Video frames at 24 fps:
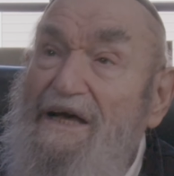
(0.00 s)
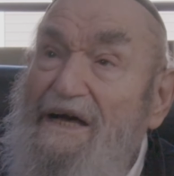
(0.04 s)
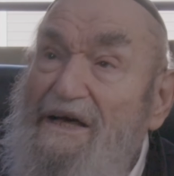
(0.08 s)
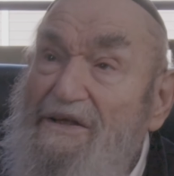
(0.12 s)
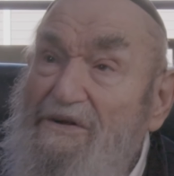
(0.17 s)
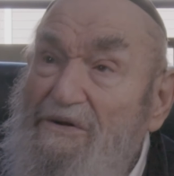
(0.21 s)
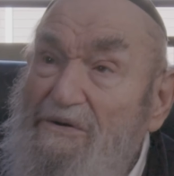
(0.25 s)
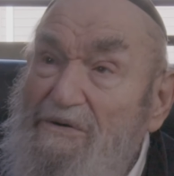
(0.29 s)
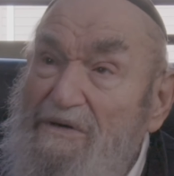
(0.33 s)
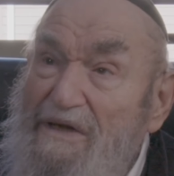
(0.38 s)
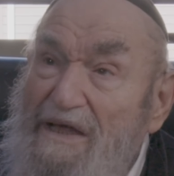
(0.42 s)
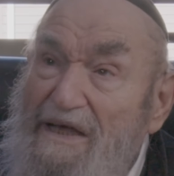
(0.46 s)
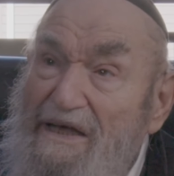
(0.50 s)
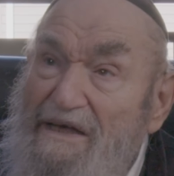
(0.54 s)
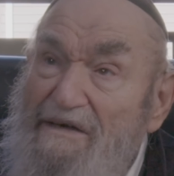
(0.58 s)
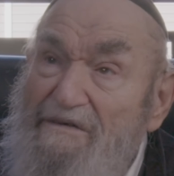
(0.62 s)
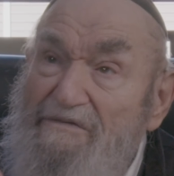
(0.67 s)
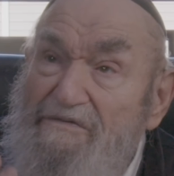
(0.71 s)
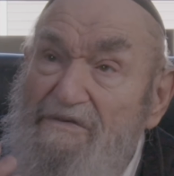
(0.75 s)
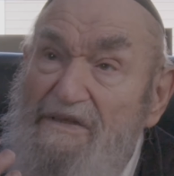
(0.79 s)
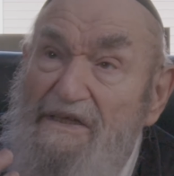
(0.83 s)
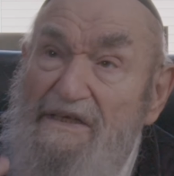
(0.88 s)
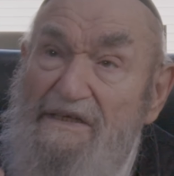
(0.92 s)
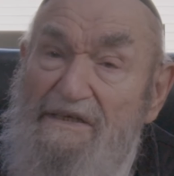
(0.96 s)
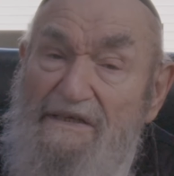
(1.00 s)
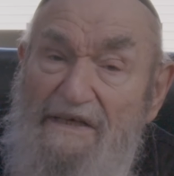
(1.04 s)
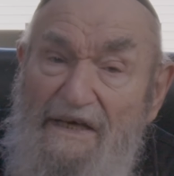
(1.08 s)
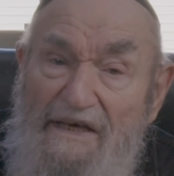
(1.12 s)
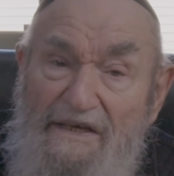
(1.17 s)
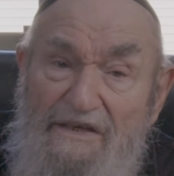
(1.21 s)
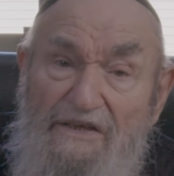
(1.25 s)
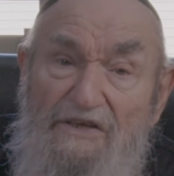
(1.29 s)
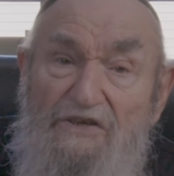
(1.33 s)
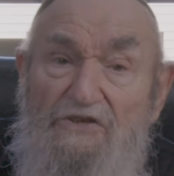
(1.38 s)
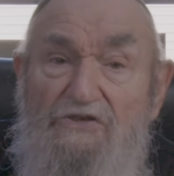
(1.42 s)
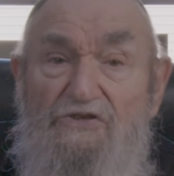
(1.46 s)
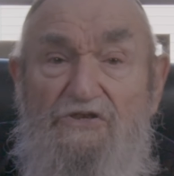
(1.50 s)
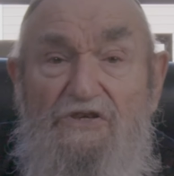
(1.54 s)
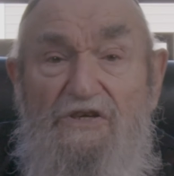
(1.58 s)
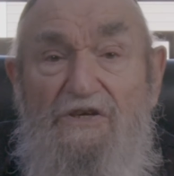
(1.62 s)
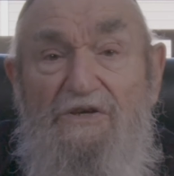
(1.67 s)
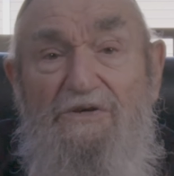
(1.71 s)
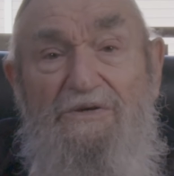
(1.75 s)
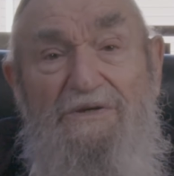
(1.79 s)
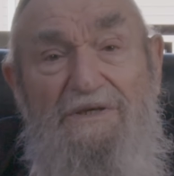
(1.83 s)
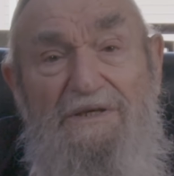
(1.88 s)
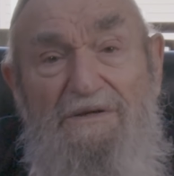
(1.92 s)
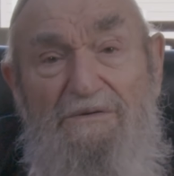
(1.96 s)
I don't have the
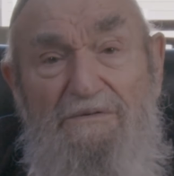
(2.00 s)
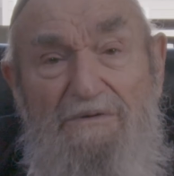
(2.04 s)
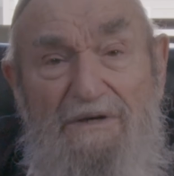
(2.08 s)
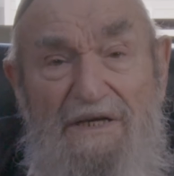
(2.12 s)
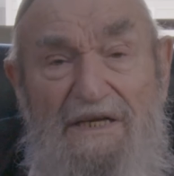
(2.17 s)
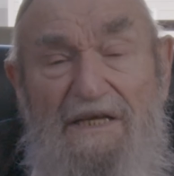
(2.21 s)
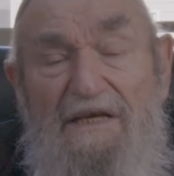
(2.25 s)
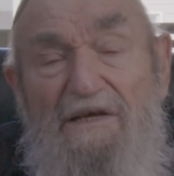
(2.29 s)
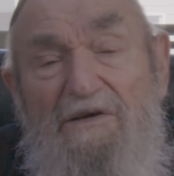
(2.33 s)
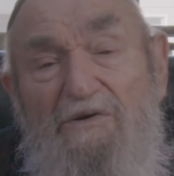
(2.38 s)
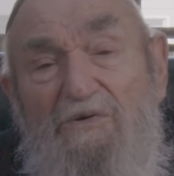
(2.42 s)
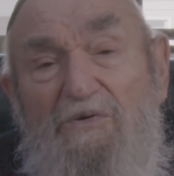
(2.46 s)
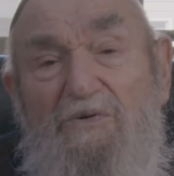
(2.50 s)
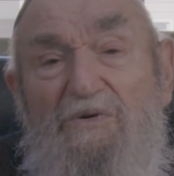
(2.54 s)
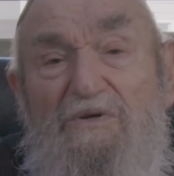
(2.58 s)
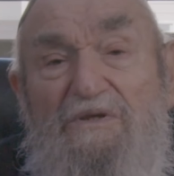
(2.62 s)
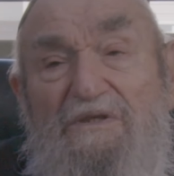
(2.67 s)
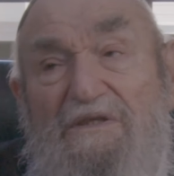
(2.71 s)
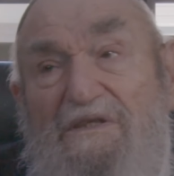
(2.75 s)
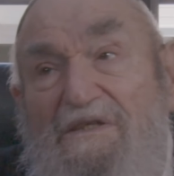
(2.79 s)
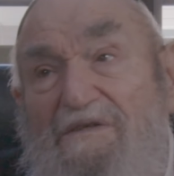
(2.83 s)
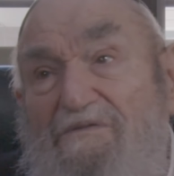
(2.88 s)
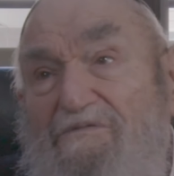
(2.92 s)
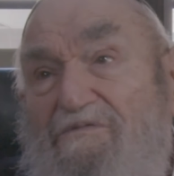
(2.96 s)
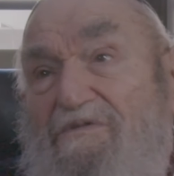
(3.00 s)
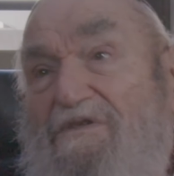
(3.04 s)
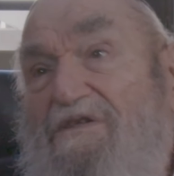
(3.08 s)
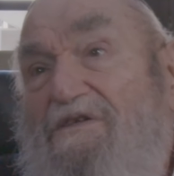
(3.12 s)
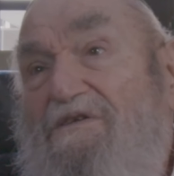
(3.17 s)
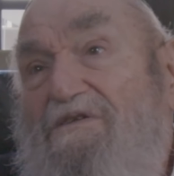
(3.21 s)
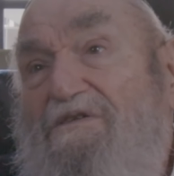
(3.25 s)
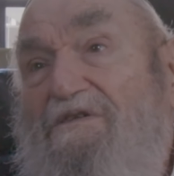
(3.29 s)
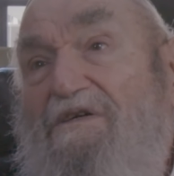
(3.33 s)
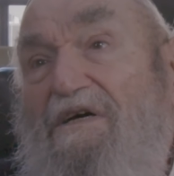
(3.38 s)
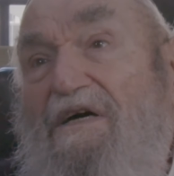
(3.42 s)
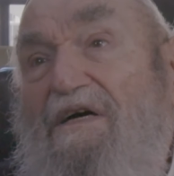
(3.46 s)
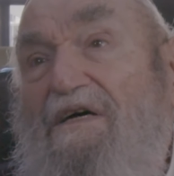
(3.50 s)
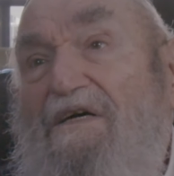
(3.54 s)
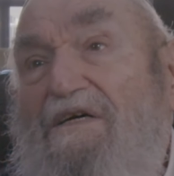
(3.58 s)
energy or the what do you call to to,